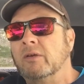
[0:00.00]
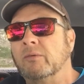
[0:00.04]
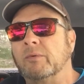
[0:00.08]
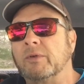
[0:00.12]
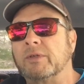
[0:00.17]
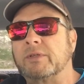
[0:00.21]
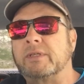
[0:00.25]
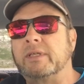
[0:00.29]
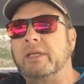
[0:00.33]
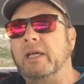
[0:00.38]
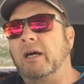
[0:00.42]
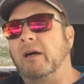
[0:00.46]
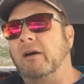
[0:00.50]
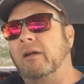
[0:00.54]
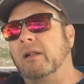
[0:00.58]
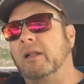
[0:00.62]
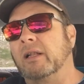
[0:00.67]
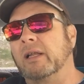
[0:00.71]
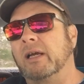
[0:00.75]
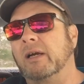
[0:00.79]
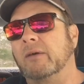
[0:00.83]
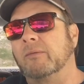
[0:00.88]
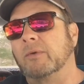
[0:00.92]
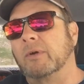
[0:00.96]
we'll see how
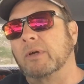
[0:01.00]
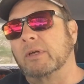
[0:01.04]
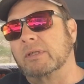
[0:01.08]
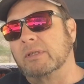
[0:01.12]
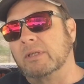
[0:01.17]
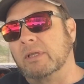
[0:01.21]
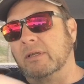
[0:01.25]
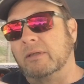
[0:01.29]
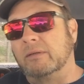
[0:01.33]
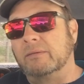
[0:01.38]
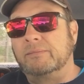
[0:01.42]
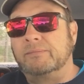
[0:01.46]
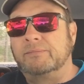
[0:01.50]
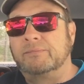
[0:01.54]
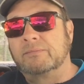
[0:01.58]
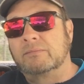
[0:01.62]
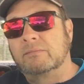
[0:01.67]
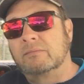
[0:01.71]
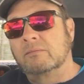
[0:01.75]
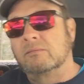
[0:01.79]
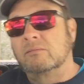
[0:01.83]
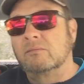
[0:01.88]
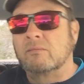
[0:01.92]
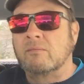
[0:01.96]
all that works out.
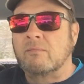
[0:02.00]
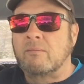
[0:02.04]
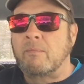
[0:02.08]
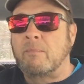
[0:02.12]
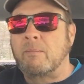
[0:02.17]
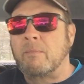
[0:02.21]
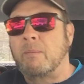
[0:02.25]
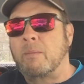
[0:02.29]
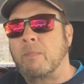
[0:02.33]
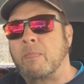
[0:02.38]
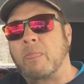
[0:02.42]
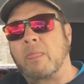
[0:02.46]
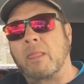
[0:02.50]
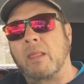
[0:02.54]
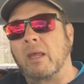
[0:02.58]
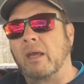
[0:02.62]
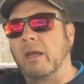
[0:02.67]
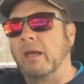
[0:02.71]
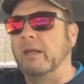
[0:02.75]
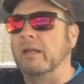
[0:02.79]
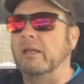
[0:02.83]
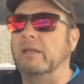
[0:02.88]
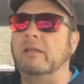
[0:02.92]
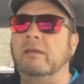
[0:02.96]

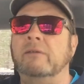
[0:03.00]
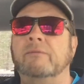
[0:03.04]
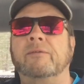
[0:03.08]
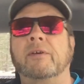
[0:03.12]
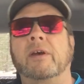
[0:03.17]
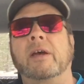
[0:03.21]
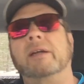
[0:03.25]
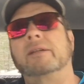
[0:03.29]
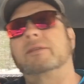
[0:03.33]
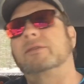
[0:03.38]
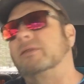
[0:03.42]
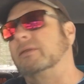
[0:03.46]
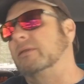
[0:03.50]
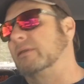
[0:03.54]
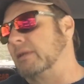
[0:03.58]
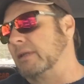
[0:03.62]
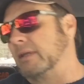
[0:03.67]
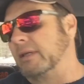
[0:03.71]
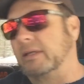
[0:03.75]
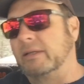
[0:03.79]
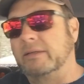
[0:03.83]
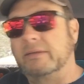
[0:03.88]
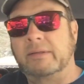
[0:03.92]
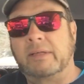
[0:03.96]
And then
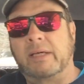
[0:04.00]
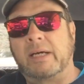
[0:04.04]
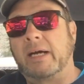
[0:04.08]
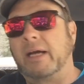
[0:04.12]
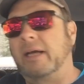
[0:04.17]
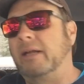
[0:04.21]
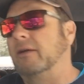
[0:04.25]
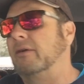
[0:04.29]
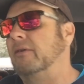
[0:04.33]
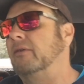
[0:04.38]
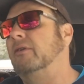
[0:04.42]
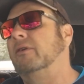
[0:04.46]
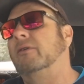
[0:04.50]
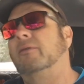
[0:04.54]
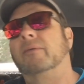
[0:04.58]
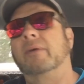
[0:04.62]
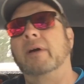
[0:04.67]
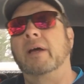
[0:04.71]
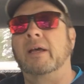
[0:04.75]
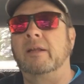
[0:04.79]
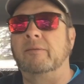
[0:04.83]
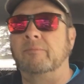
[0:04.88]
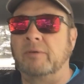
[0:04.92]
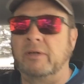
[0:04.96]
eventually, I don't know
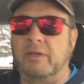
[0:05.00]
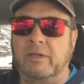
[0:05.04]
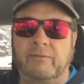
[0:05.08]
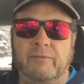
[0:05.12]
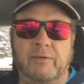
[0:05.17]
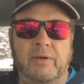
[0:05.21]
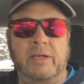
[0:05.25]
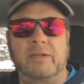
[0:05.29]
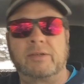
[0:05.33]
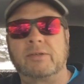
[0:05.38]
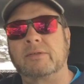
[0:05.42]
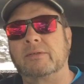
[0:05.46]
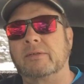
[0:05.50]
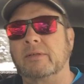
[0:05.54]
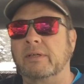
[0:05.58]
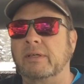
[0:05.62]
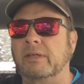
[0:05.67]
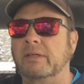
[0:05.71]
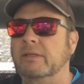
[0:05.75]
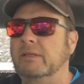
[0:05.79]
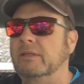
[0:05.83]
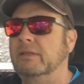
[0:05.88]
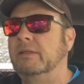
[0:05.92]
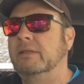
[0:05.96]
when, but
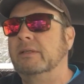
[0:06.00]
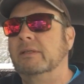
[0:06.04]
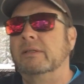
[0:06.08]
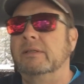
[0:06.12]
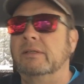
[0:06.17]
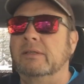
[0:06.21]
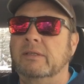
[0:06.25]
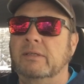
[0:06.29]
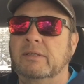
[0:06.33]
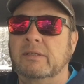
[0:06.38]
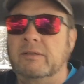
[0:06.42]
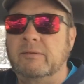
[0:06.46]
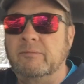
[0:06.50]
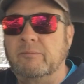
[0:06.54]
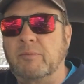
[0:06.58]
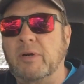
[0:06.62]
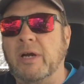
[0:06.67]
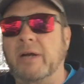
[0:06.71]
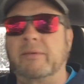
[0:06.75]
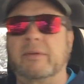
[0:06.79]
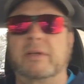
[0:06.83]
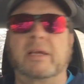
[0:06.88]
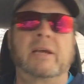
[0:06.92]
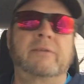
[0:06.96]
eventually,
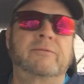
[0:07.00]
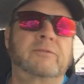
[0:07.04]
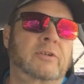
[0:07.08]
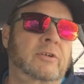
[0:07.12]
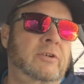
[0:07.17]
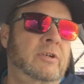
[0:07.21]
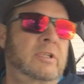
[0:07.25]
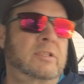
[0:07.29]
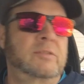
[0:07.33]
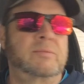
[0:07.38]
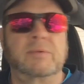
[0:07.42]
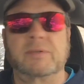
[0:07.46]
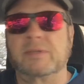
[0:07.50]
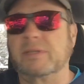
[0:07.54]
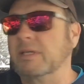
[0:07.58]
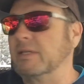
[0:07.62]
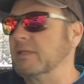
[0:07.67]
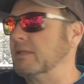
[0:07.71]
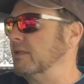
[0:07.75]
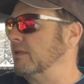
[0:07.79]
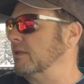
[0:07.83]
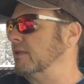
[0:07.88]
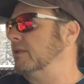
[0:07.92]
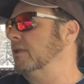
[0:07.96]
probably after Christmas
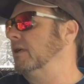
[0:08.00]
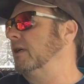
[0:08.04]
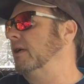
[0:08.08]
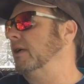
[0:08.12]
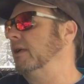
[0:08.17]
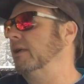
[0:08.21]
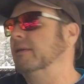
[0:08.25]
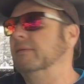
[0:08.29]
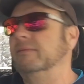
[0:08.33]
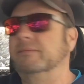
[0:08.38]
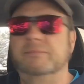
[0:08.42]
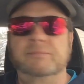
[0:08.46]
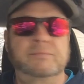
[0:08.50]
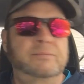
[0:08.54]
season's done,